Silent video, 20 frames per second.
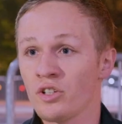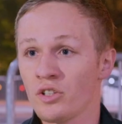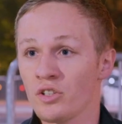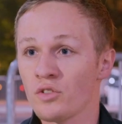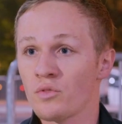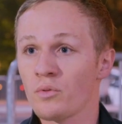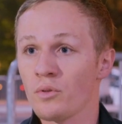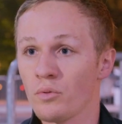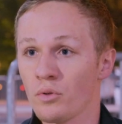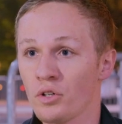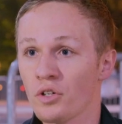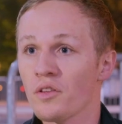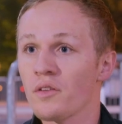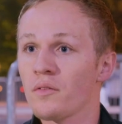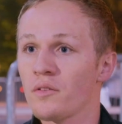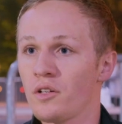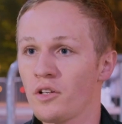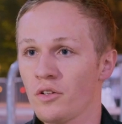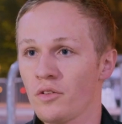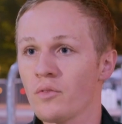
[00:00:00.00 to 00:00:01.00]
good as we were
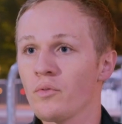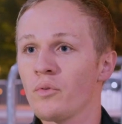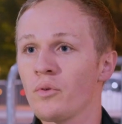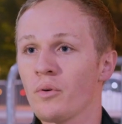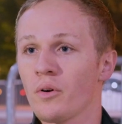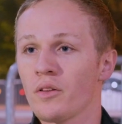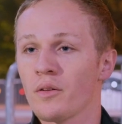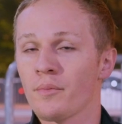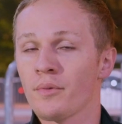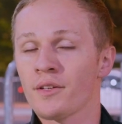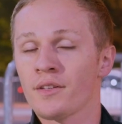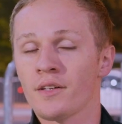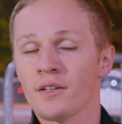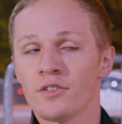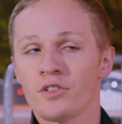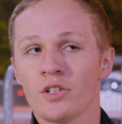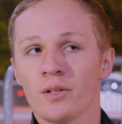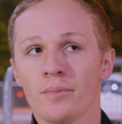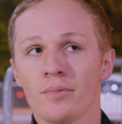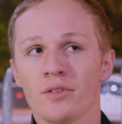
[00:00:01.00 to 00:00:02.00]
the year that we won the Big
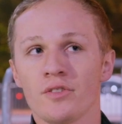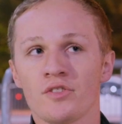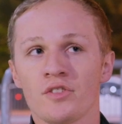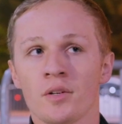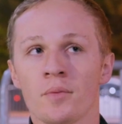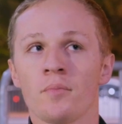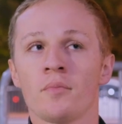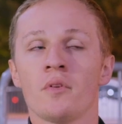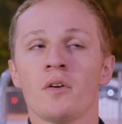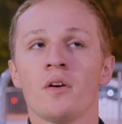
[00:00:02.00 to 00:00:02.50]
Ten championship.